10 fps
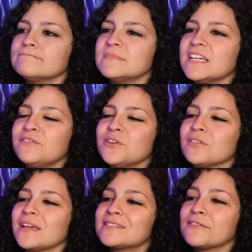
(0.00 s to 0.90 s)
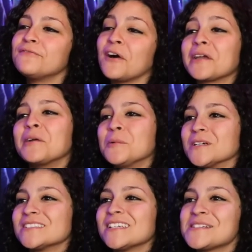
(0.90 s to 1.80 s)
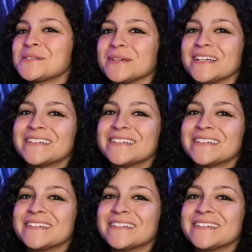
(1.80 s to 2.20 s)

Dave, you're like the fucking worst. I swear.